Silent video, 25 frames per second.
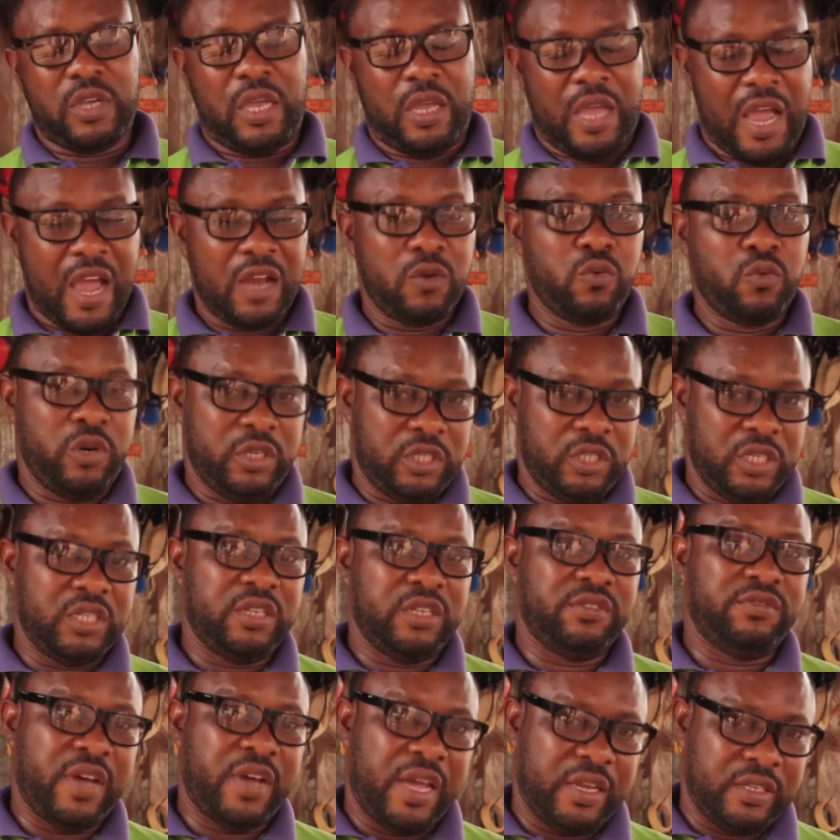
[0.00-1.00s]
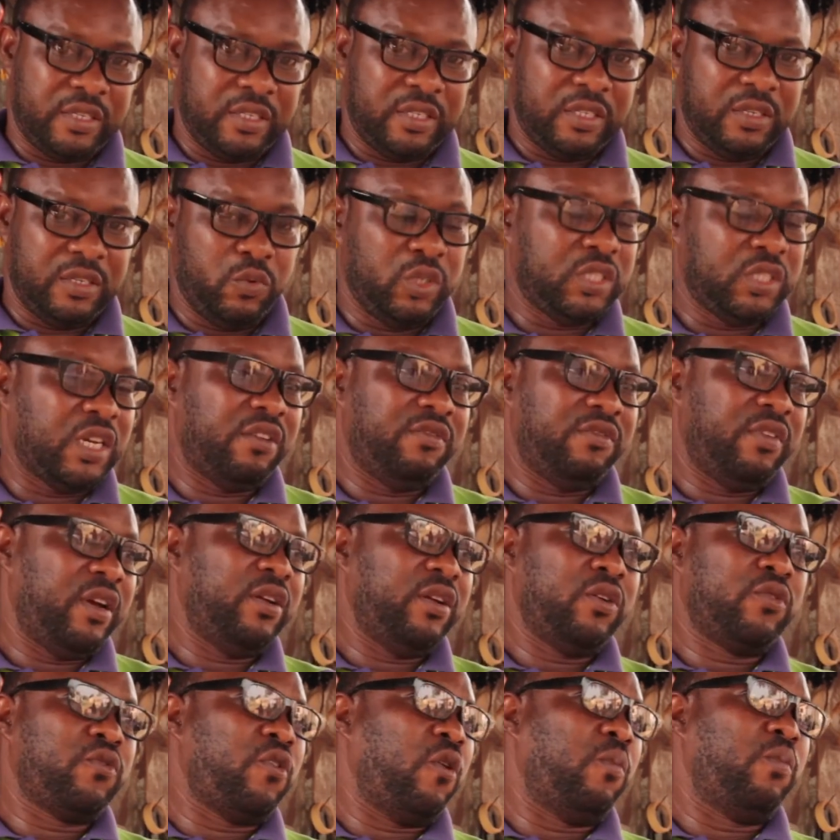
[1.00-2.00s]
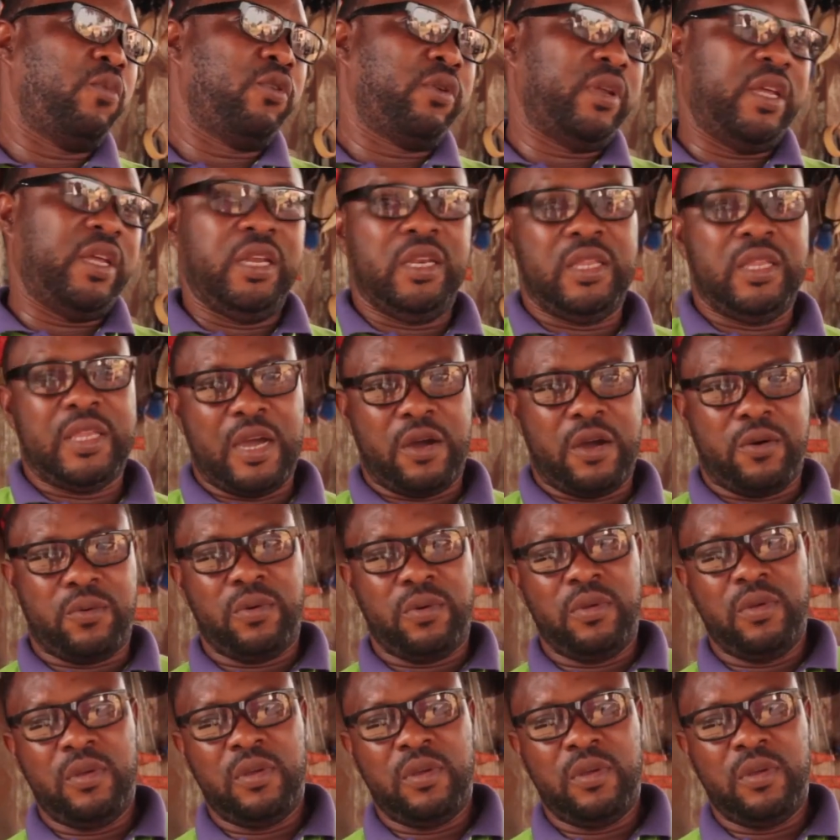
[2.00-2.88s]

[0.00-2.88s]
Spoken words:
hand washing device, which are very common in town.